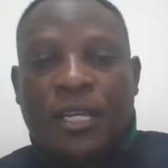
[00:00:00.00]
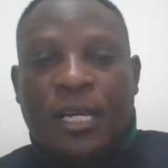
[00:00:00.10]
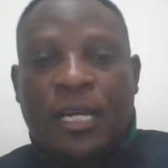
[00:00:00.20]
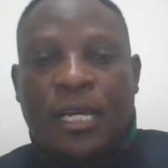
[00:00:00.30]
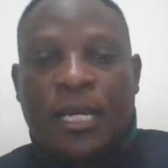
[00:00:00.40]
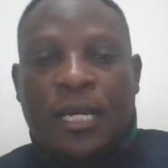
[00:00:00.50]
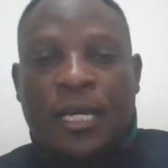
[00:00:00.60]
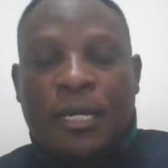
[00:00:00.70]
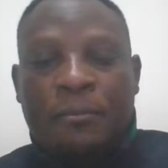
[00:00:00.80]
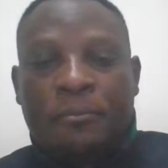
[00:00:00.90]

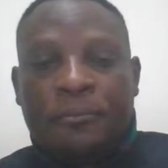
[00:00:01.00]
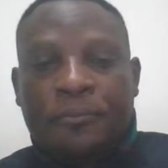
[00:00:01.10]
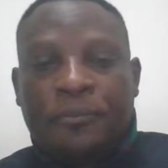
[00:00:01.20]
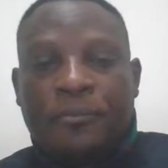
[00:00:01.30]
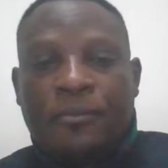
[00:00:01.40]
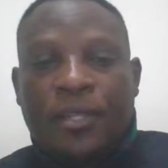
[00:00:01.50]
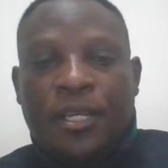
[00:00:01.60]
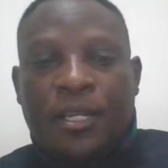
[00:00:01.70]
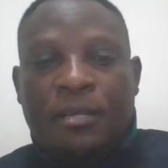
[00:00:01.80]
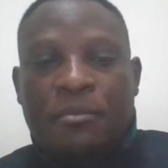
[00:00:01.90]
Um,
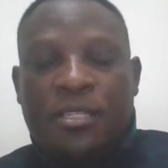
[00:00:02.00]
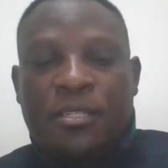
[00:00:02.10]
Let me